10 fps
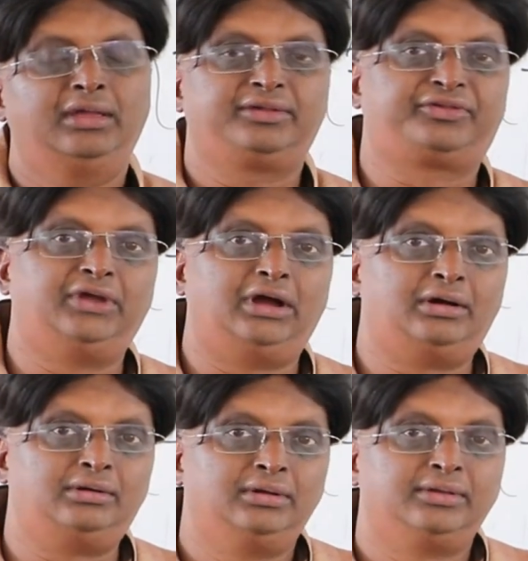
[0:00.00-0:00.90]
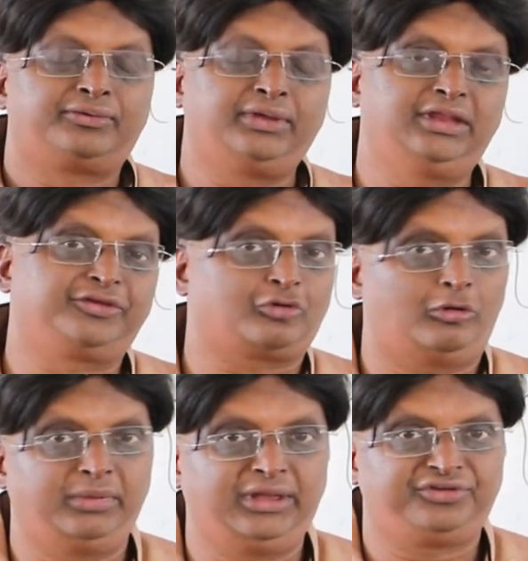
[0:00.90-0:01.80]
is the series
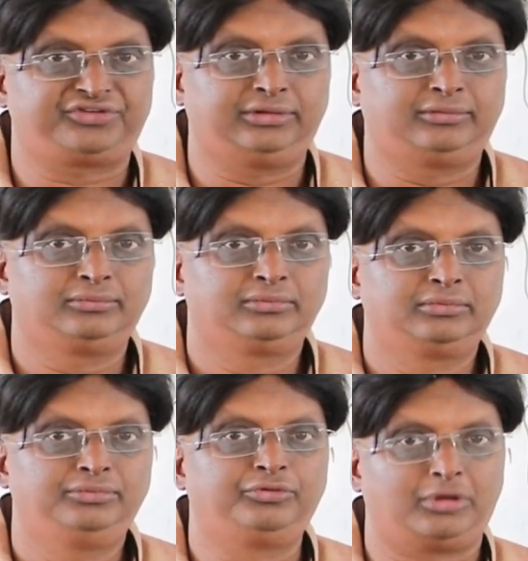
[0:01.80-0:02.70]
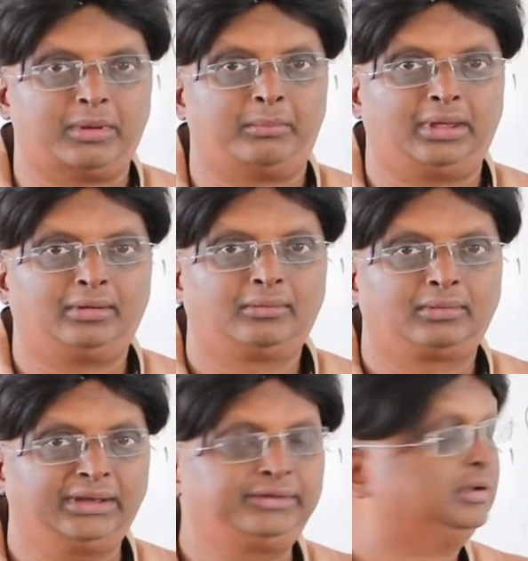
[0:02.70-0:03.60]
combination. You remember,
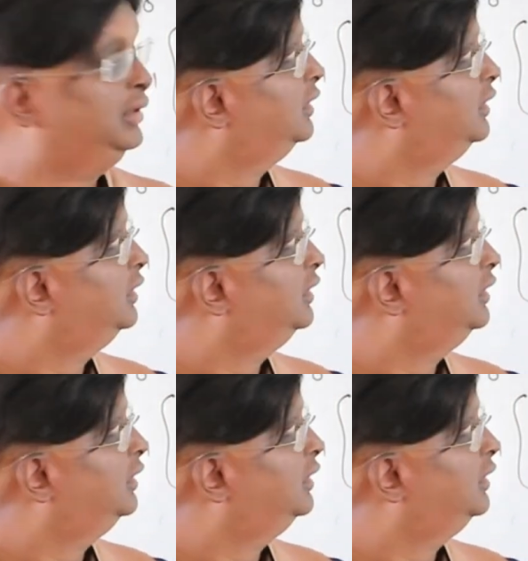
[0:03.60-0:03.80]
right?